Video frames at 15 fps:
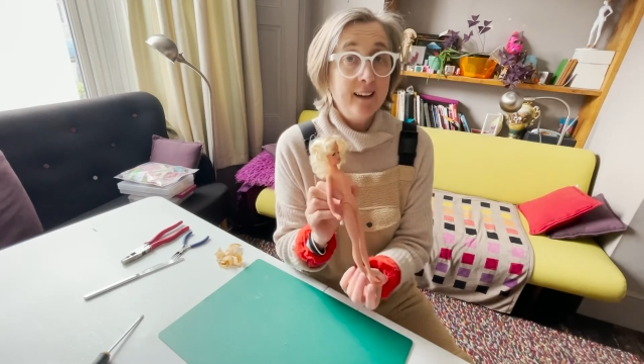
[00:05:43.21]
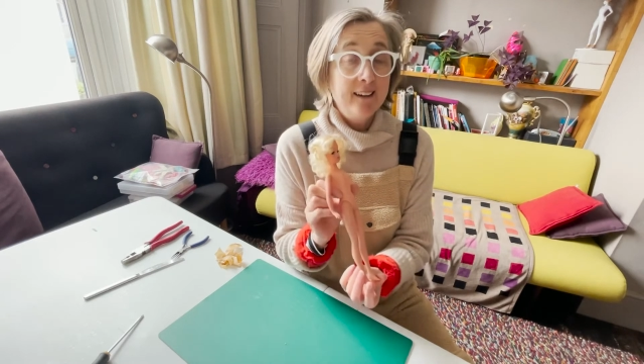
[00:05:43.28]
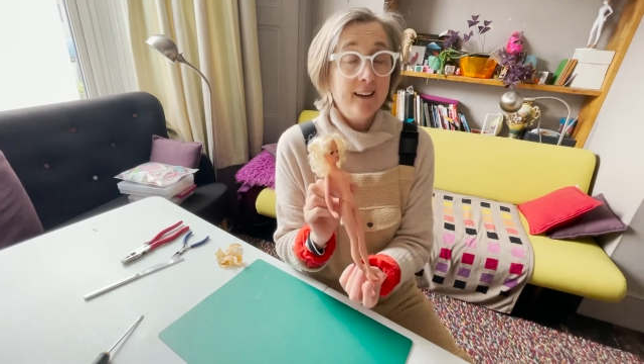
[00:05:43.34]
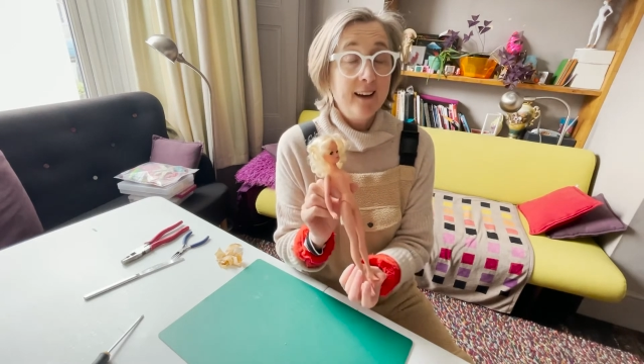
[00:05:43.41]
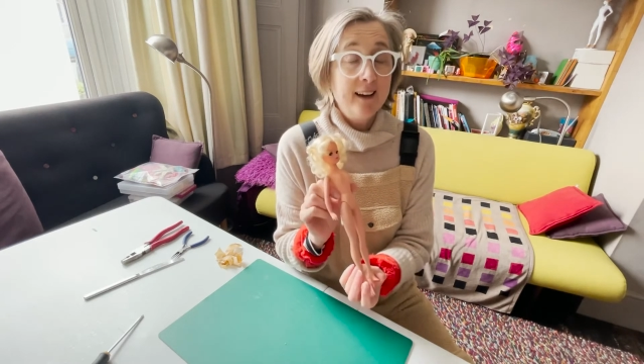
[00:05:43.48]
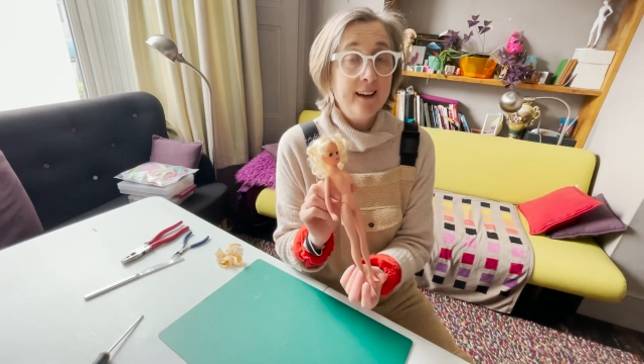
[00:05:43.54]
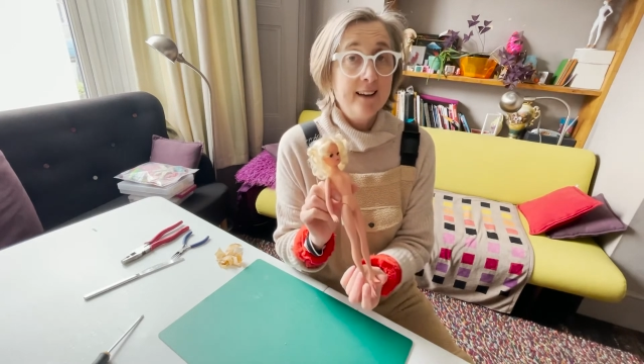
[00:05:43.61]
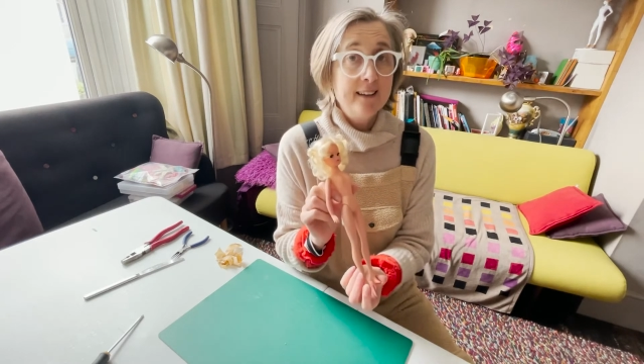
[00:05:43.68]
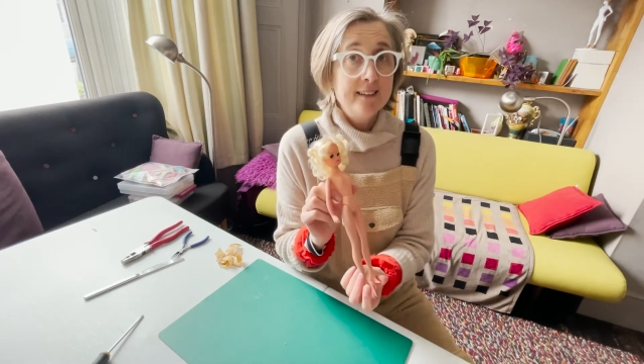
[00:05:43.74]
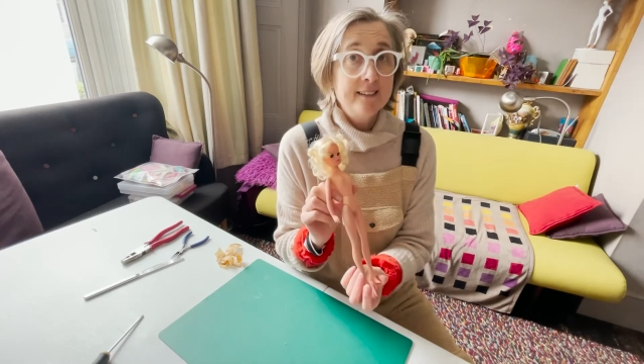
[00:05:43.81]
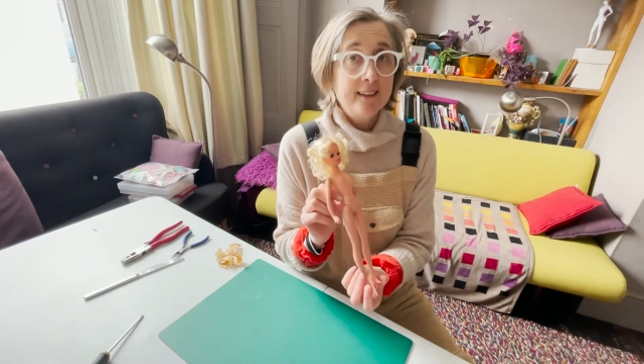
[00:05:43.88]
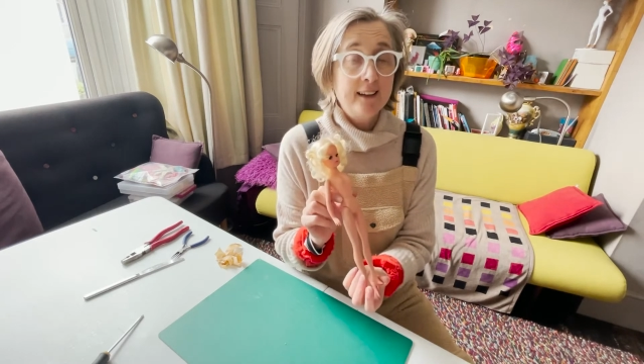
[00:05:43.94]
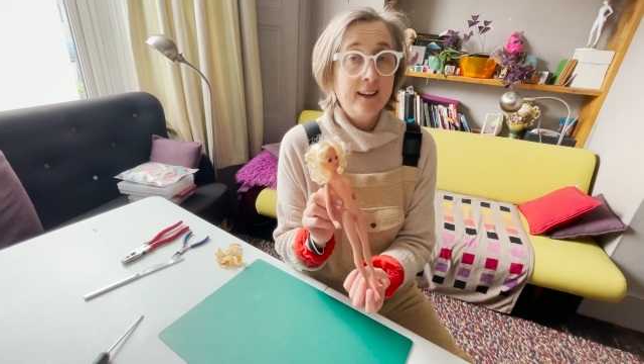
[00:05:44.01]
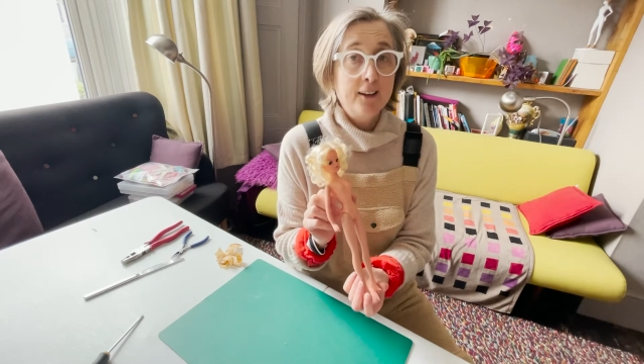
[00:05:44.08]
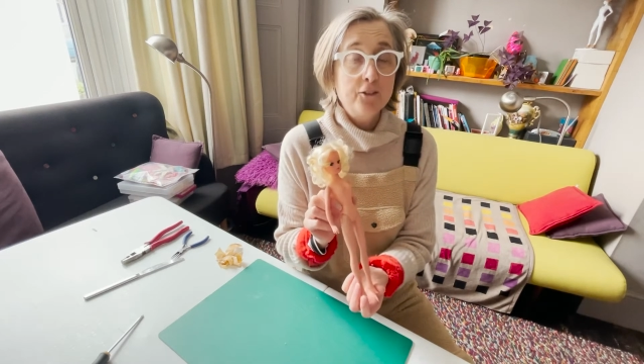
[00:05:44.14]
and
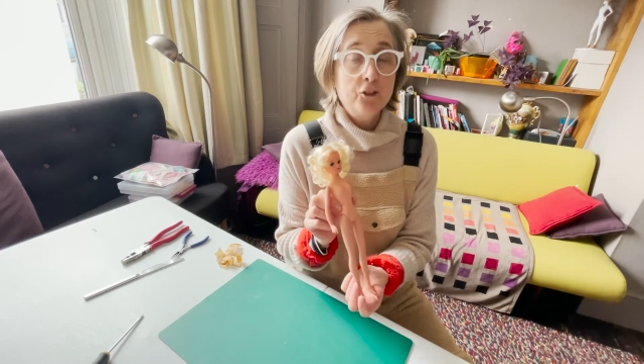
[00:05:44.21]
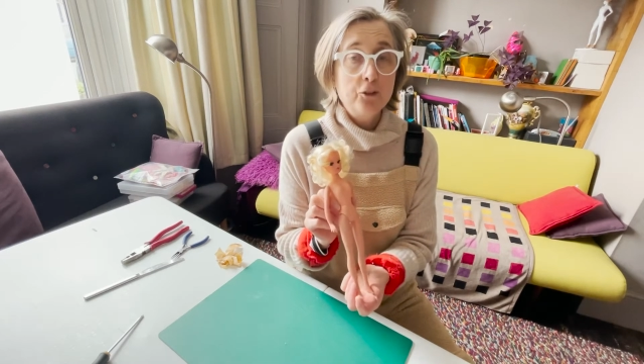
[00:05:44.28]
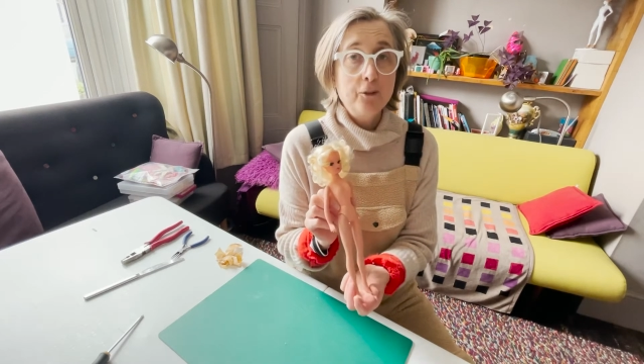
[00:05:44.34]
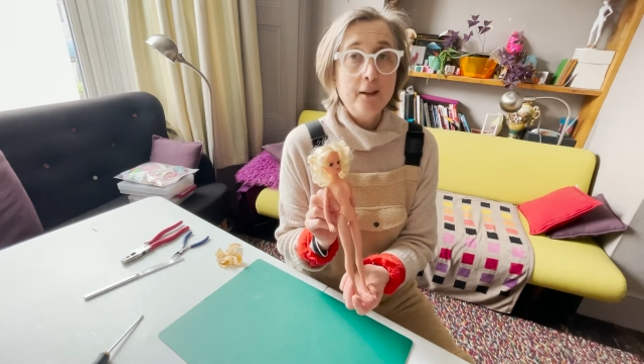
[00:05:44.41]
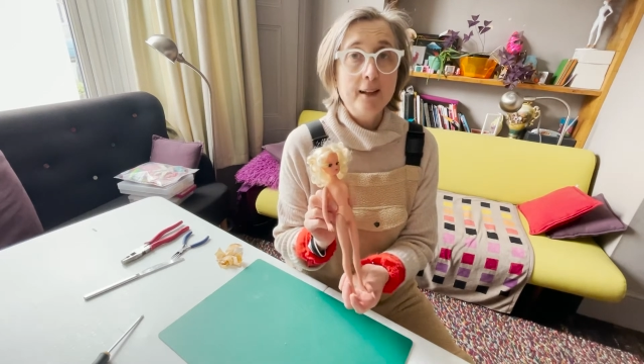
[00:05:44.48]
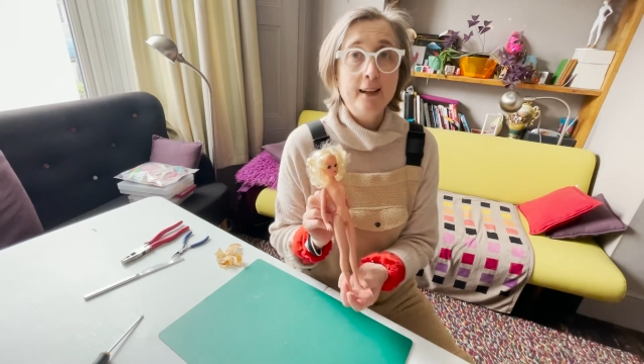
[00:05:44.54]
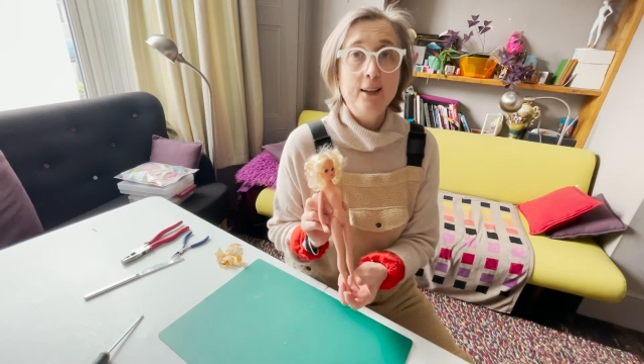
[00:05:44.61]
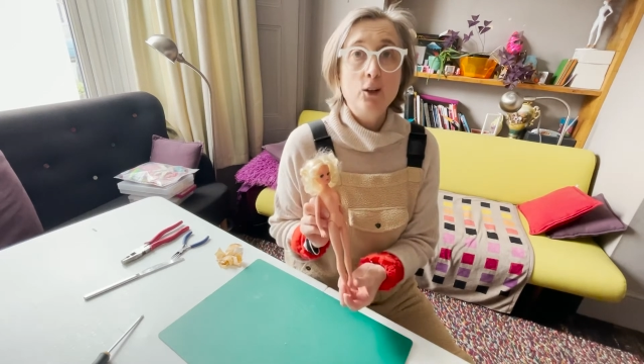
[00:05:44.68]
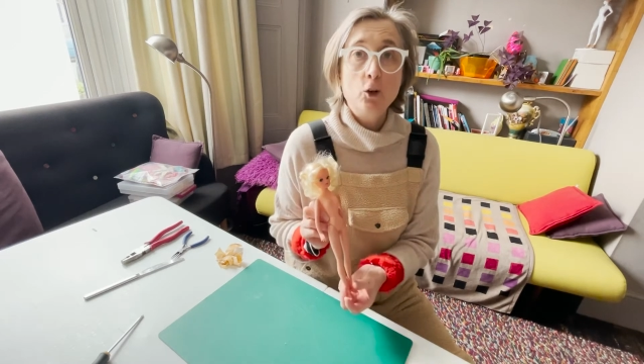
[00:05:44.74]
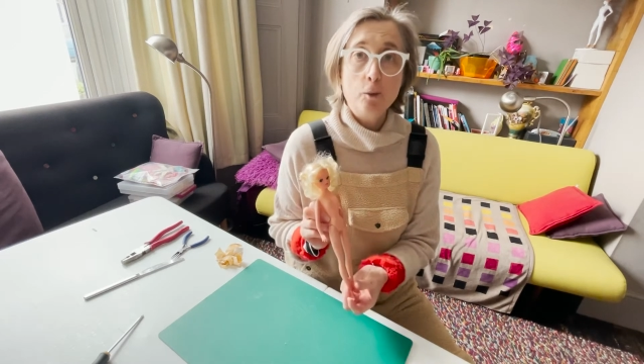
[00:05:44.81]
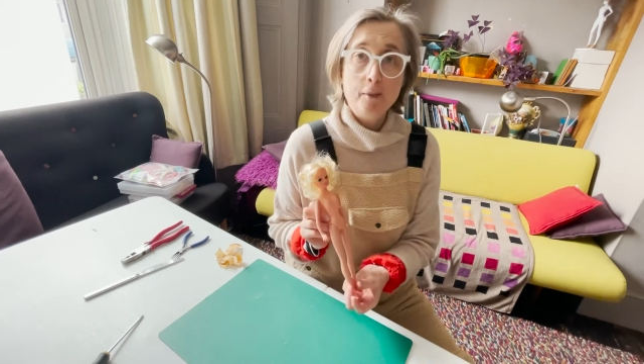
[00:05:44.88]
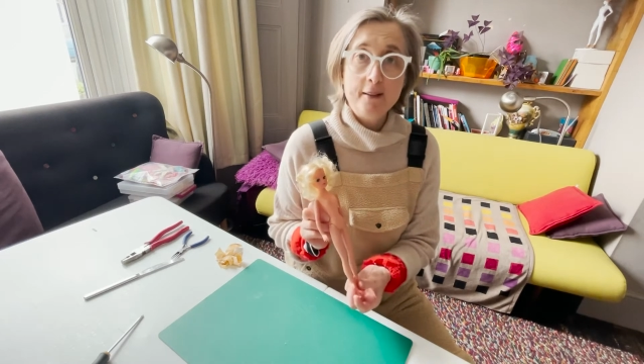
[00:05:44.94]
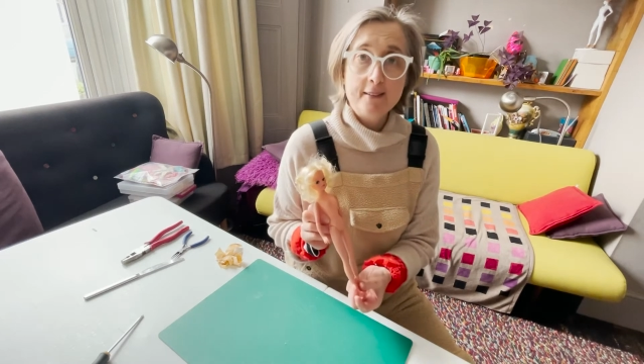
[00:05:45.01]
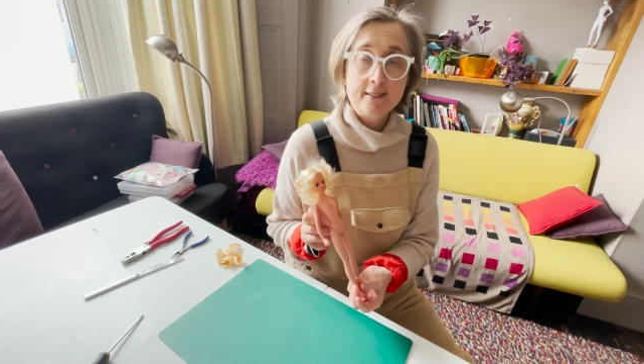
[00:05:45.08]
I'd love to read any comments